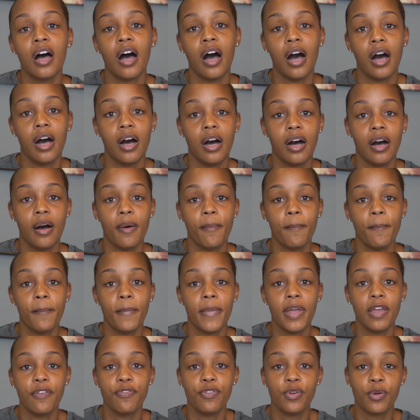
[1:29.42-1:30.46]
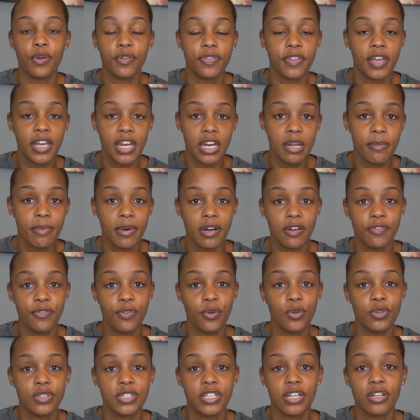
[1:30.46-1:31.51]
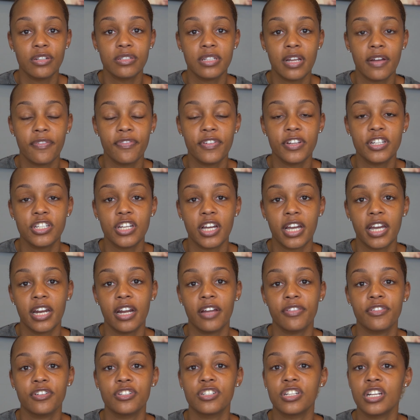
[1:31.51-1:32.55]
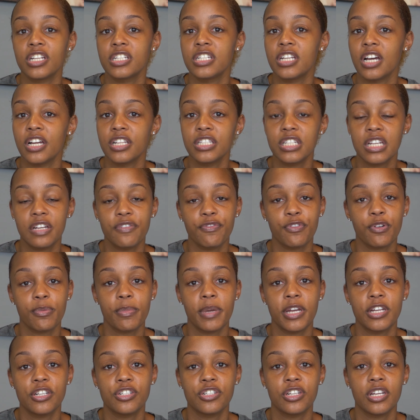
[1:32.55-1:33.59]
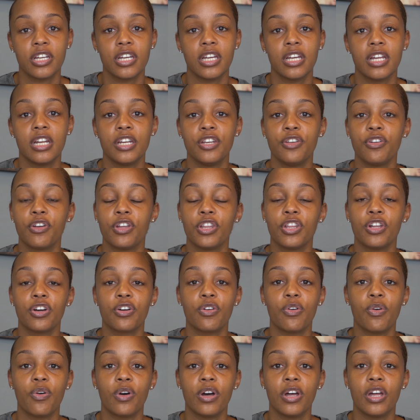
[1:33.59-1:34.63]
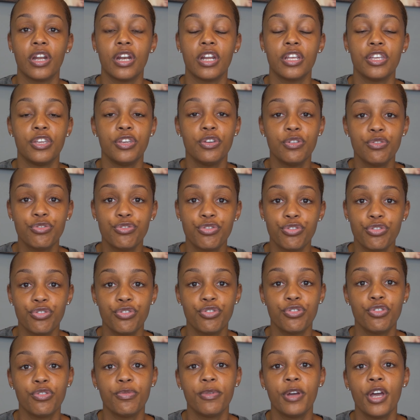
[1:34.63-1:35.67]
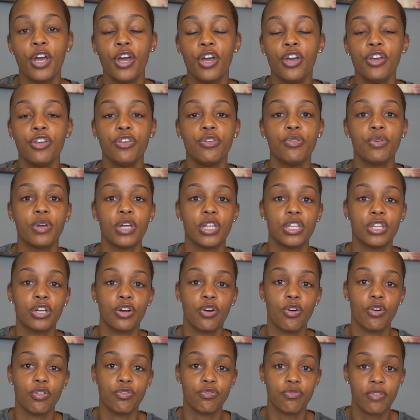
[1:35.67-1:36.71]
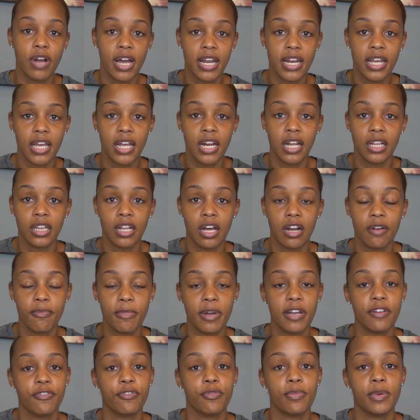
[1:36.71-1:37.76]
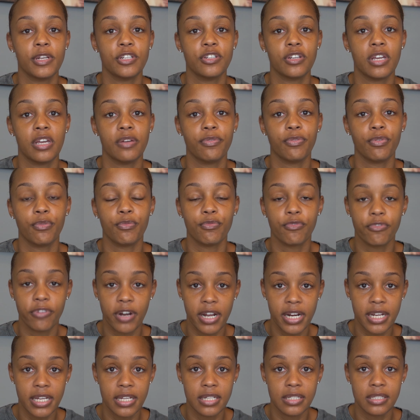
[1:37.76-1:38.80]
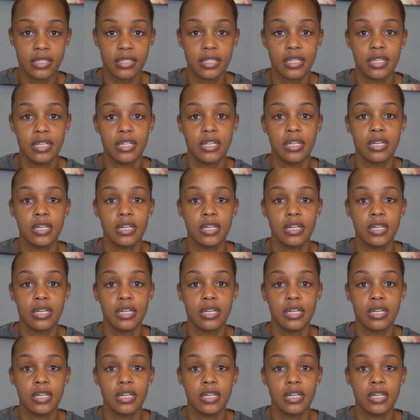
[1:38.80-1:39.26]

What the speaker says: If you were thinking about Full Sail, definitely check it out. There's tons of information. You can look on YouTube, you can look on Reddit. A lot of my information came from Reddit.